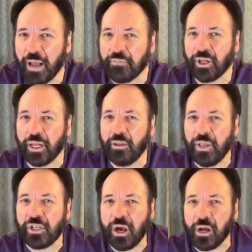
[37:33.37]
I'm telling
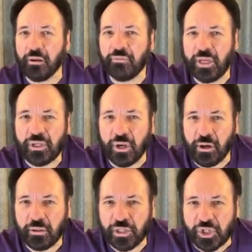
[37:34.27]
you, these are these
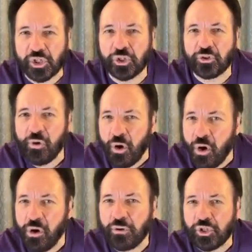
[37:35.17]
are the
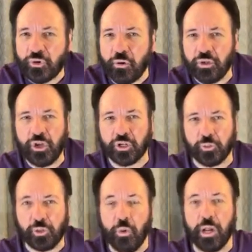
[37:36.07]
strong, strong judgments.